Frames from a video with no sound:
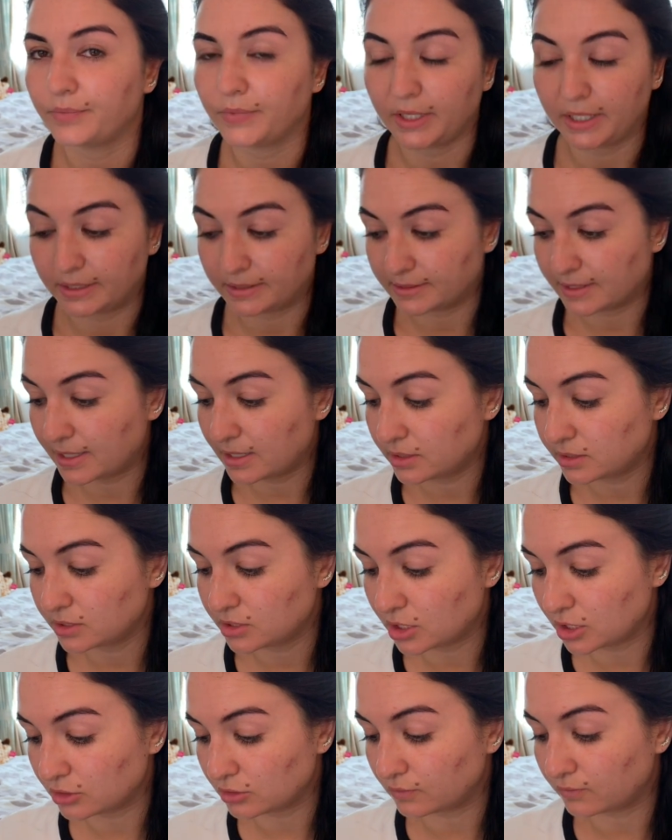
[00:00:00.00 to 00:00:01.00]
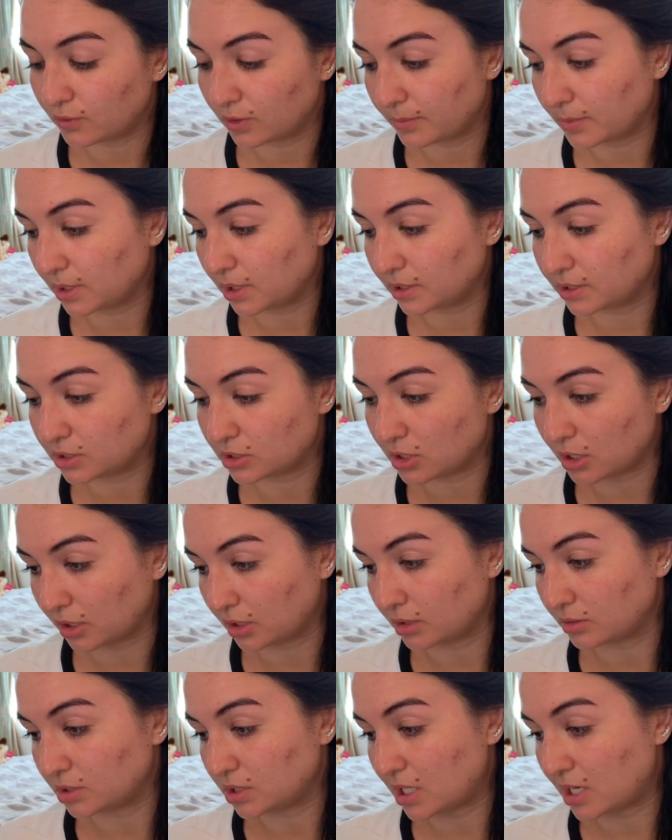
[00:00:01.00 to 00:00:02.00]
It said it's a gentle formula. It's not
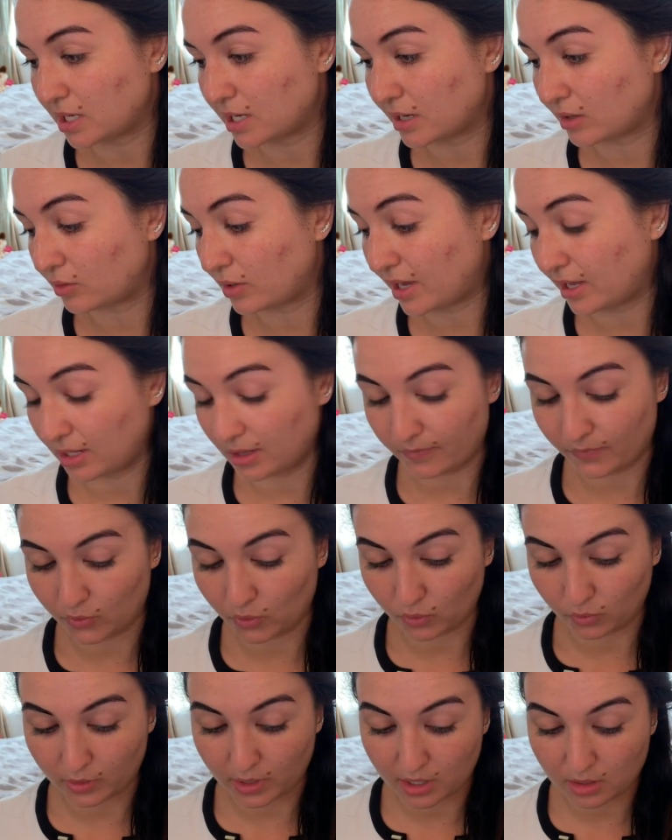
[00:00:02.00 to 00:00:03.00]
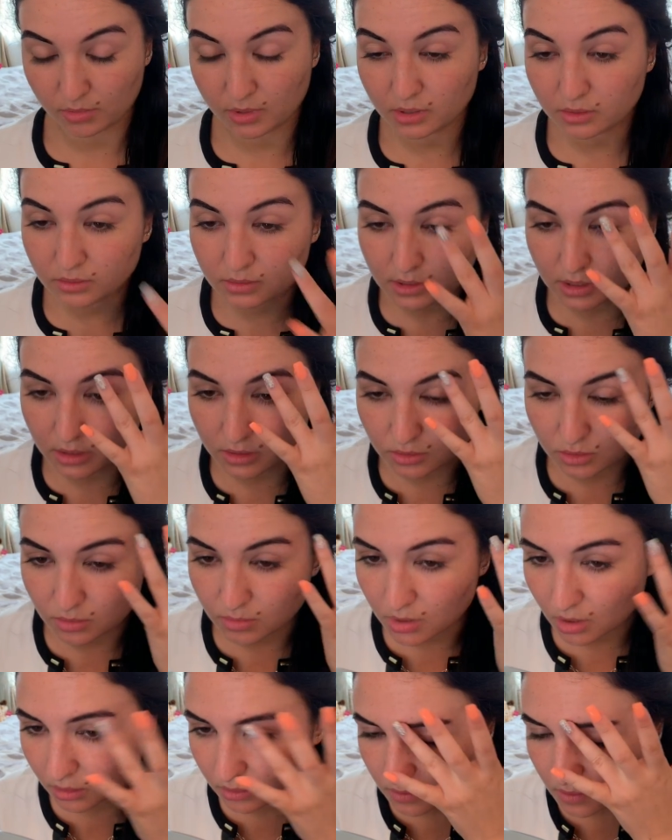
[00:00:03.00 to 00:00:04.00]
going to take out any of your own eyebrows, and to
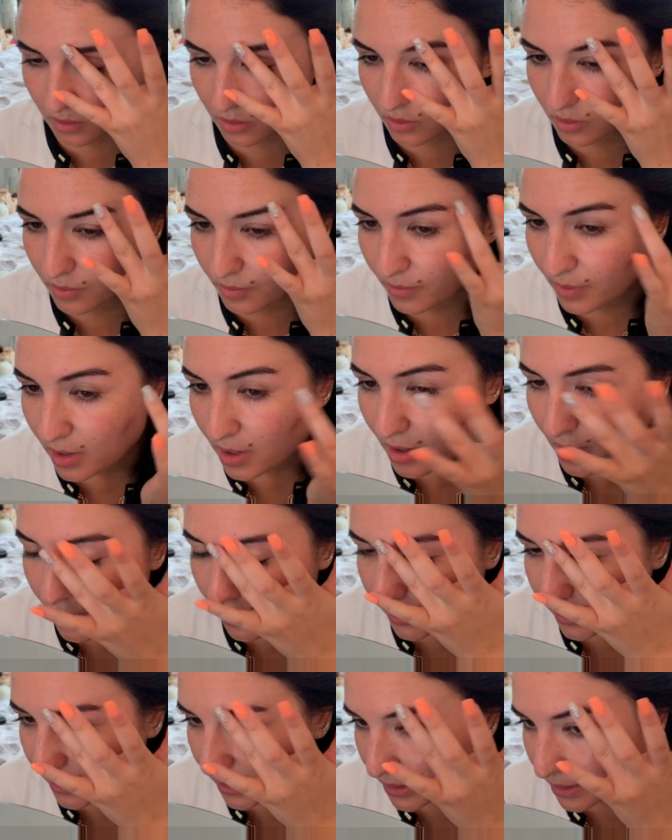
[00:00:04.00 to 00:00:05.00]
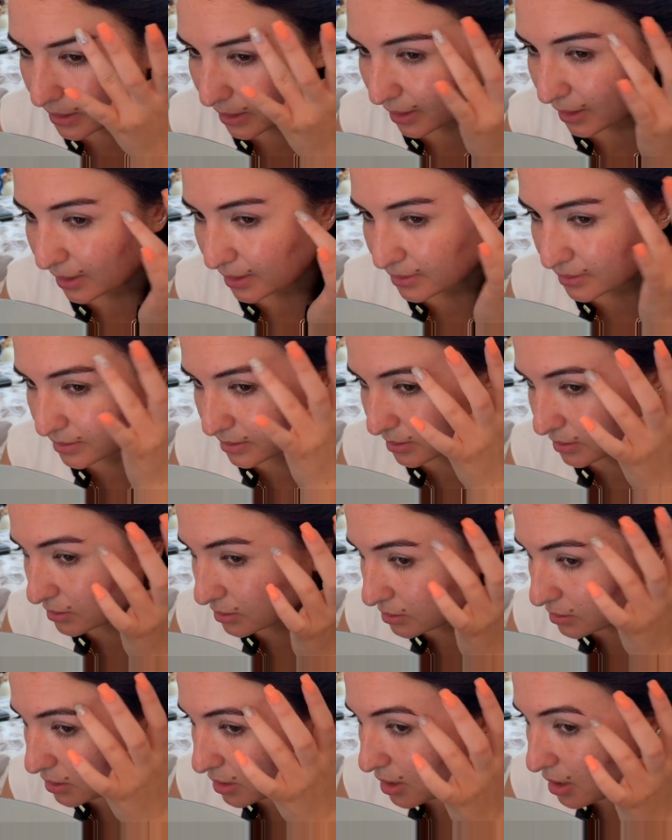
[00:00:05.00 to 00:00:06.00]
be honest with you, it
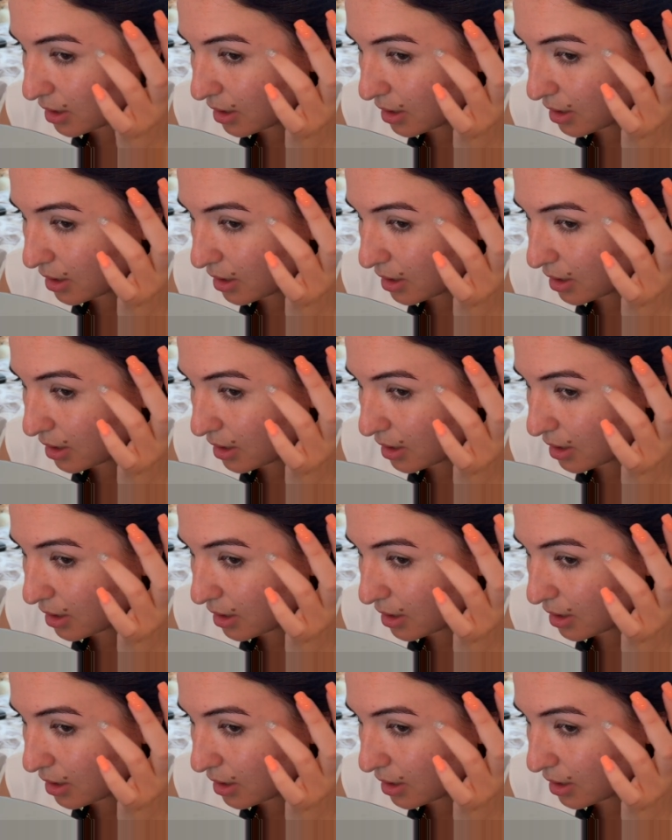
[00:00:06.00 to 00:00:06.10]
hasn't.